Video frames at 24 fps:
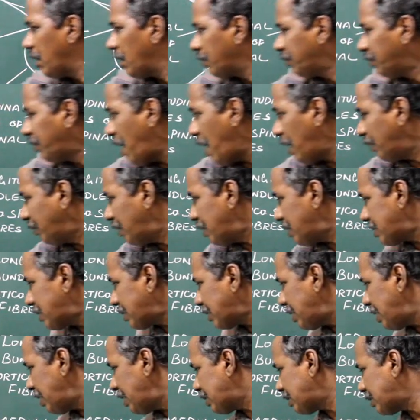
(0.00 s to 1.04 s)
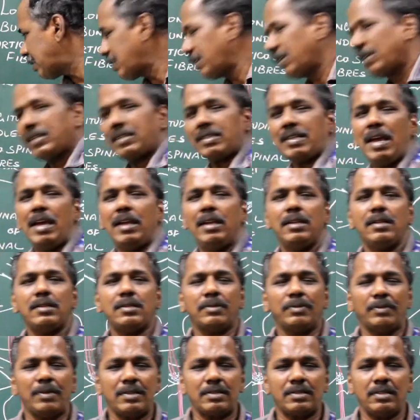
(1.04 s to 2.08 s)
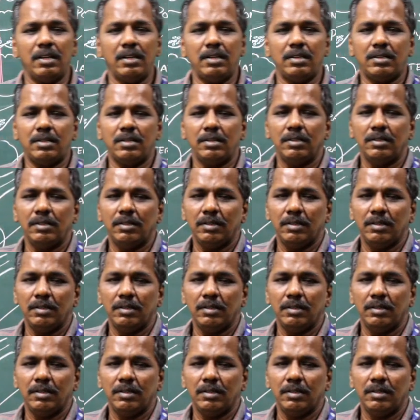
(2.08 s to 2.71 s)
Babinski's sign is present